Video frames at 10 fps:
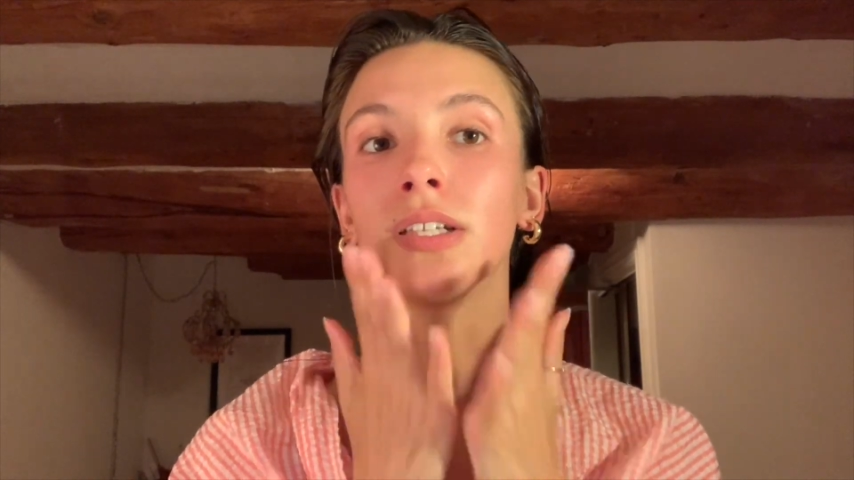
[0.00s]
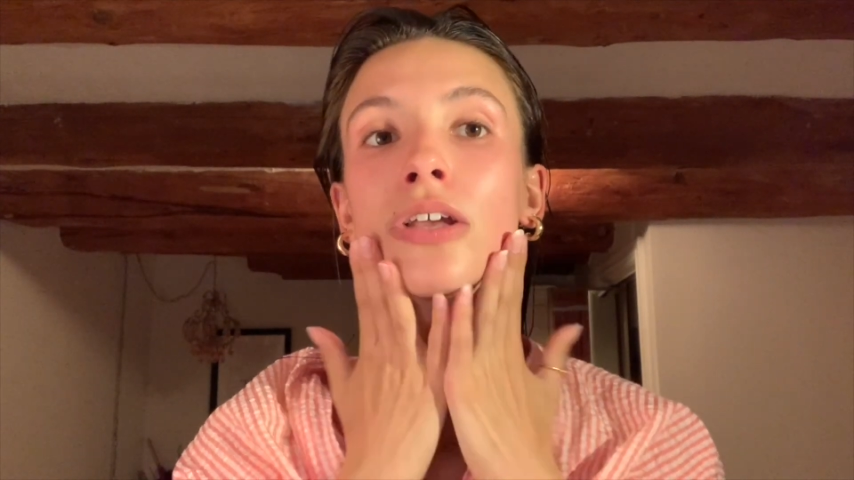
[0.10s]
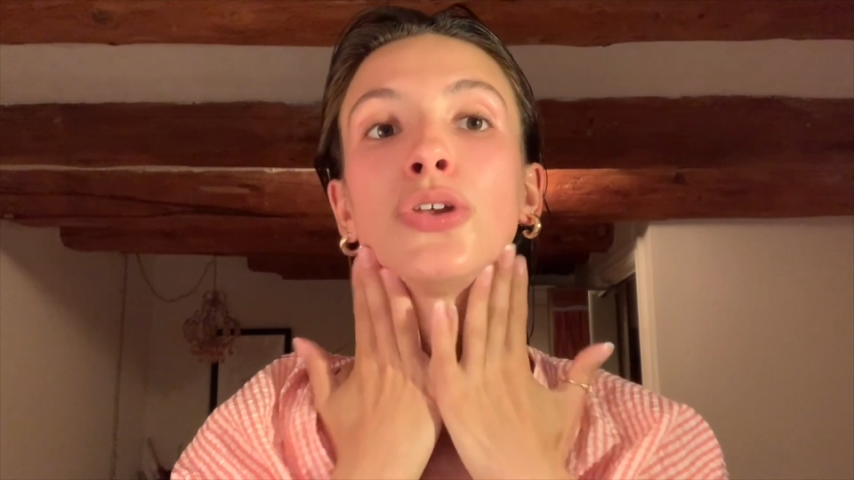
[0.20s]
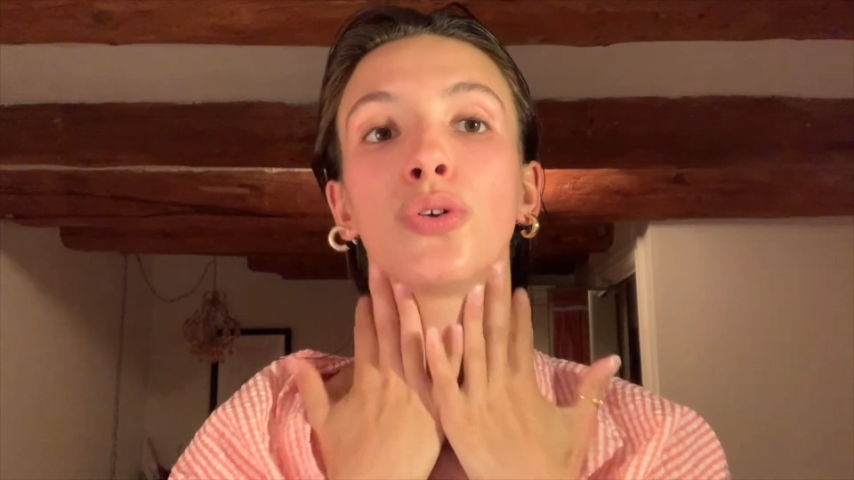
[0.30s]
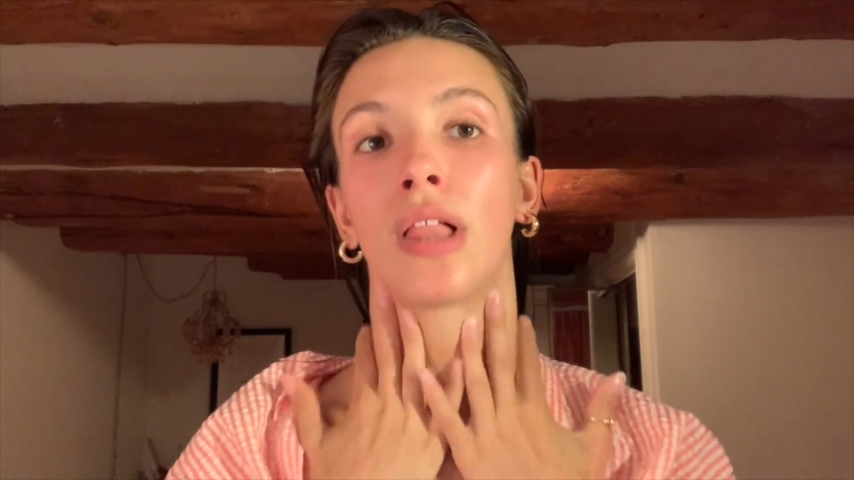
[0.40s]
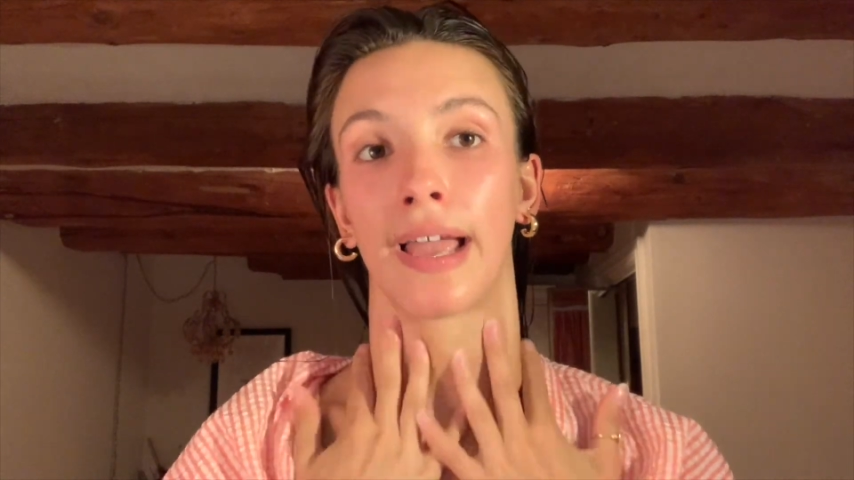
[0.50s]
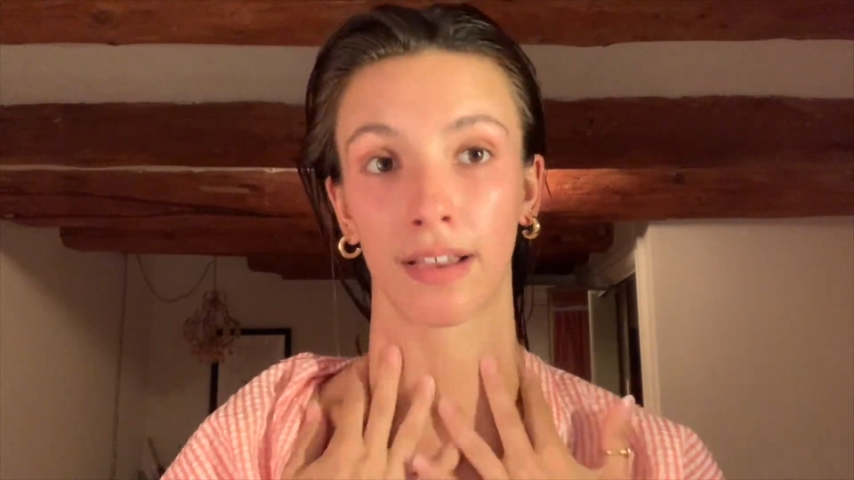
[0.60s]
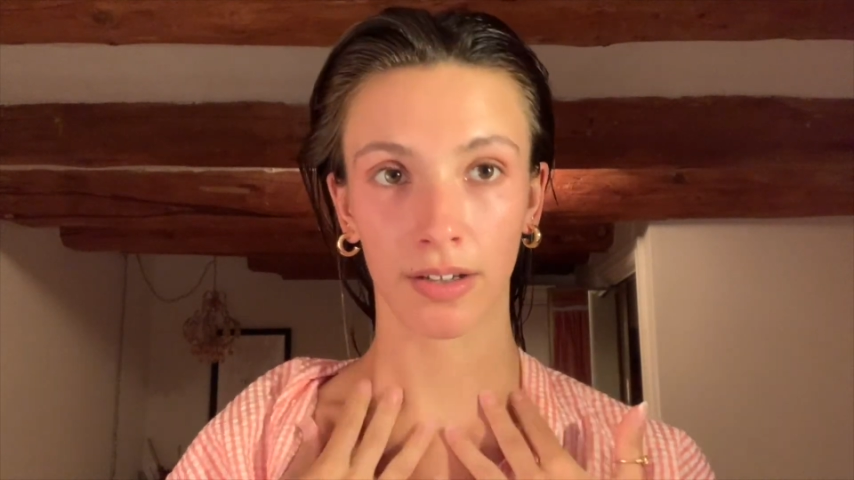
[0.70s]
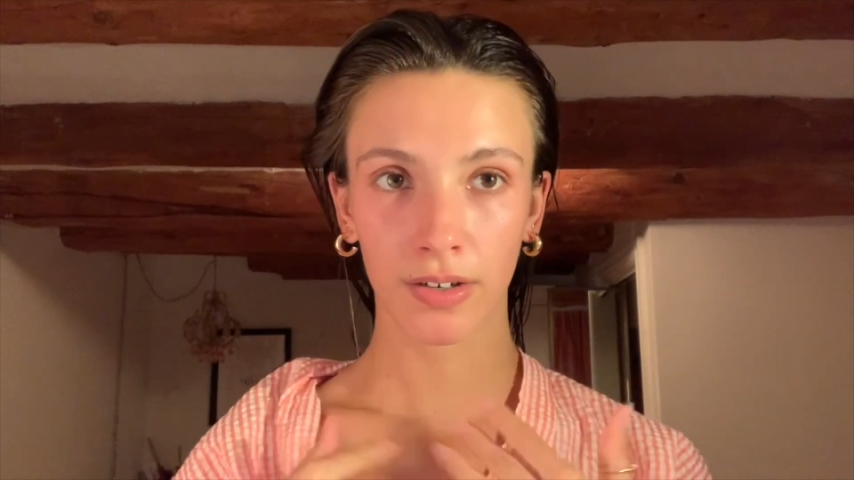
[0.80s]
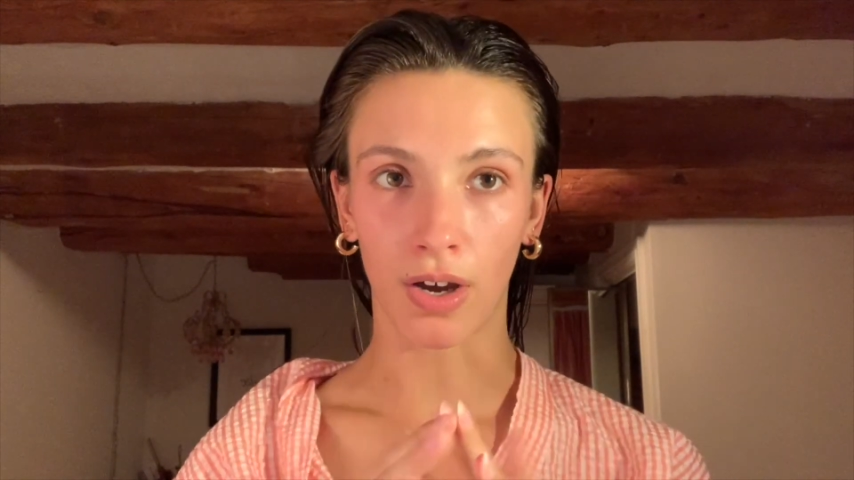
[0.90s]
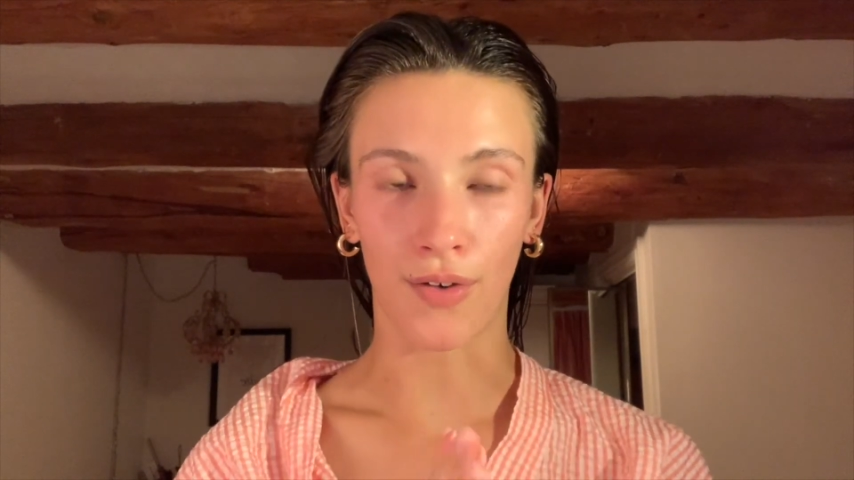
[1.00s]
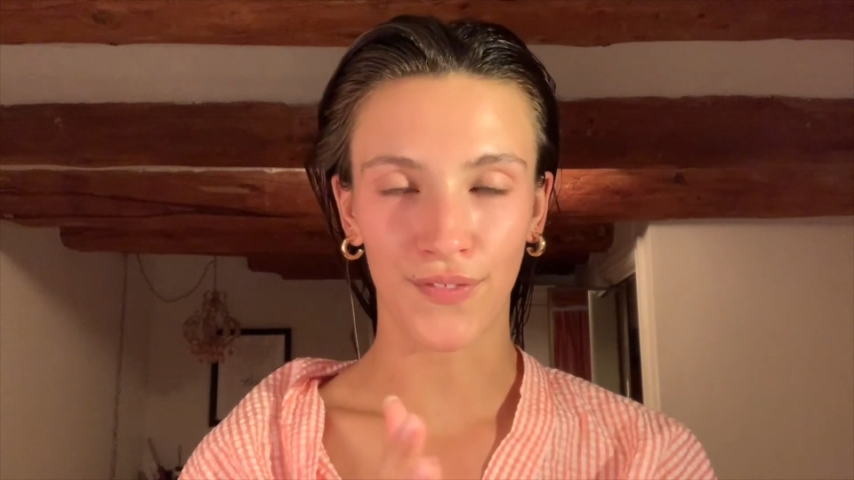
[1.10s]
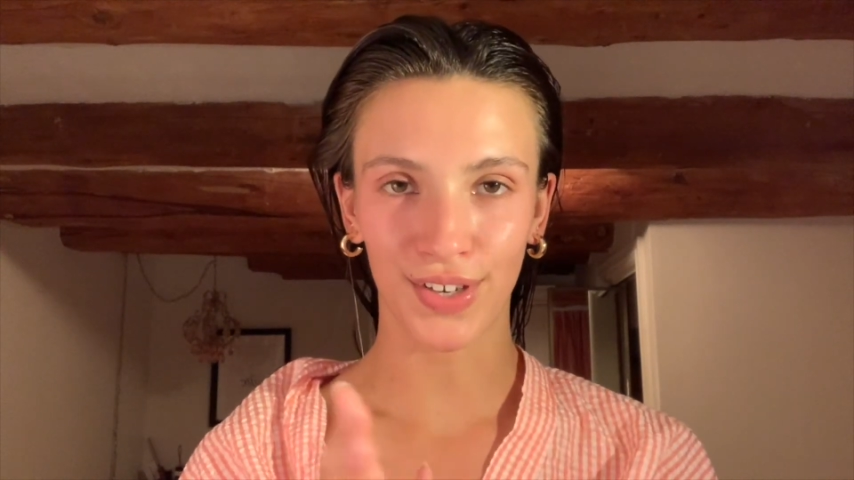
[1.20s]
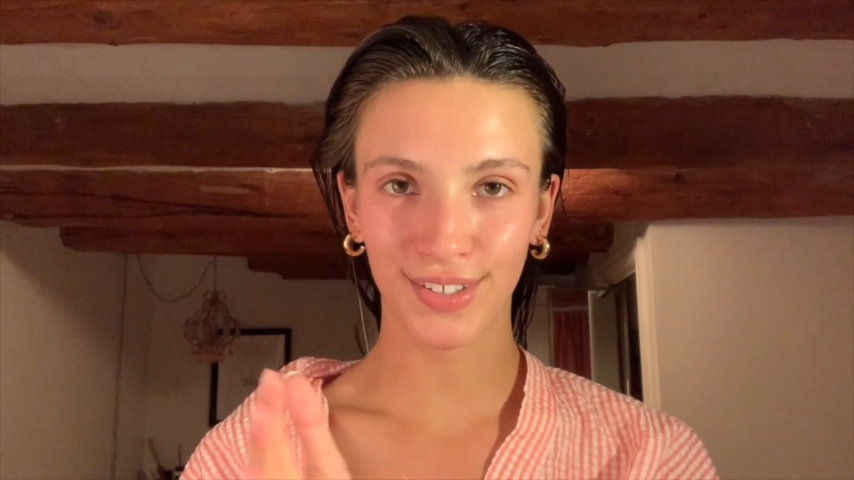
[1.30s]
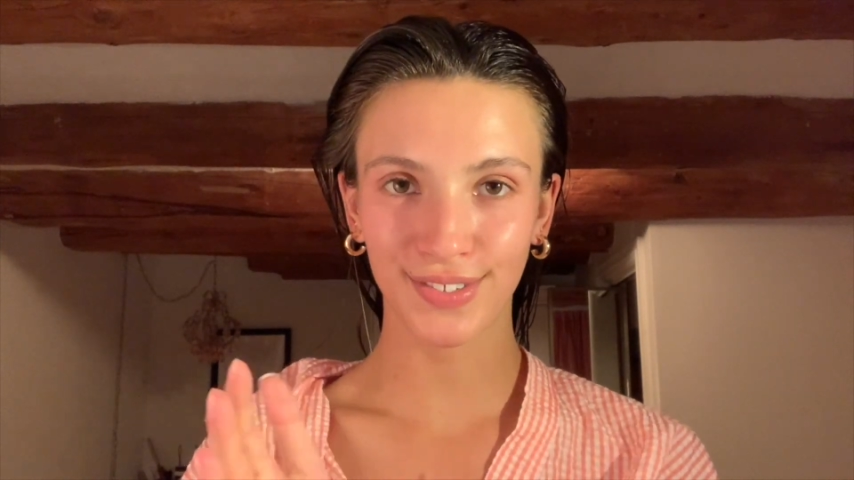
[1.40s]
you lack
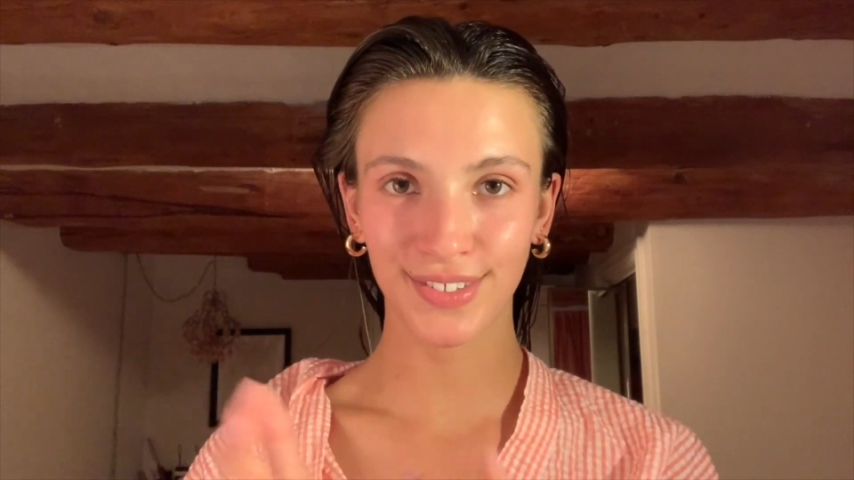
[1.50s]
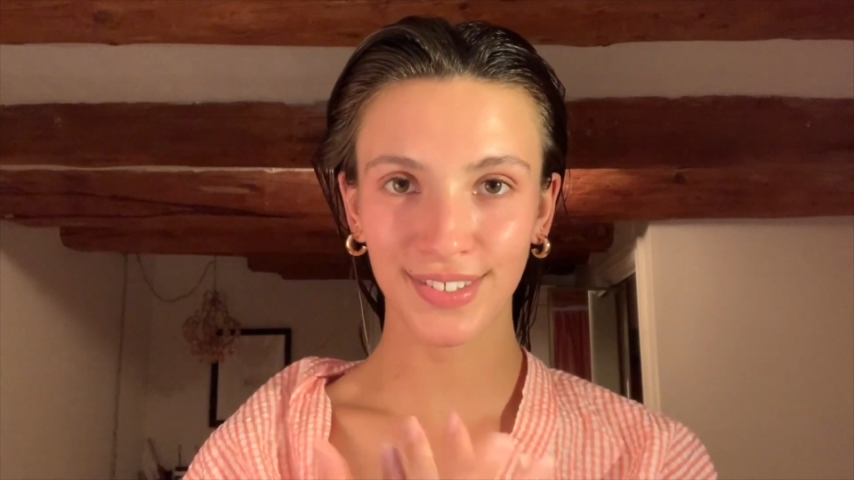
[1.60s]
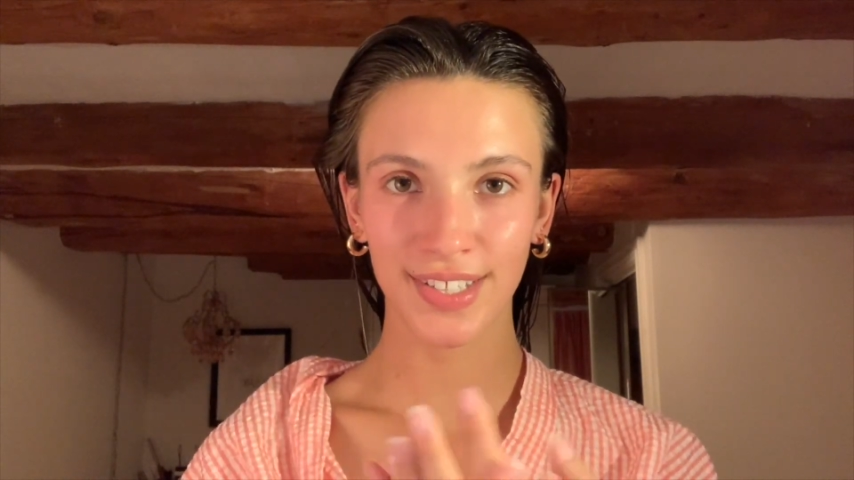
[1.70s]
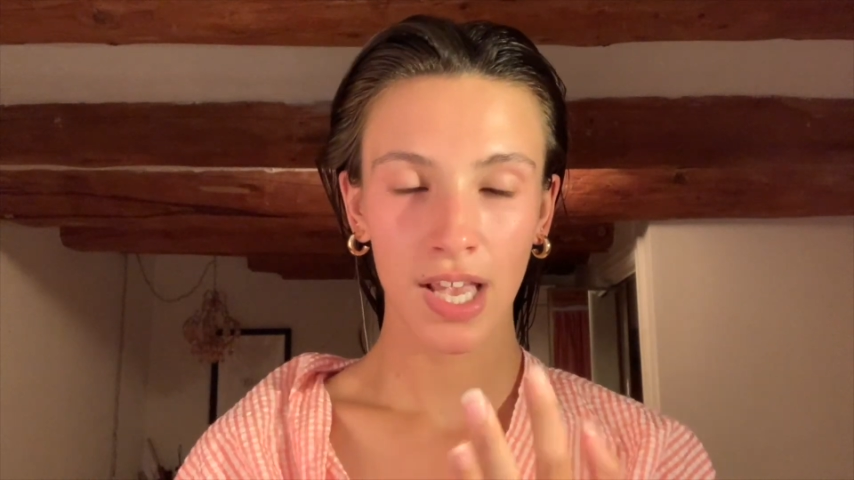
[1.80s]
confidence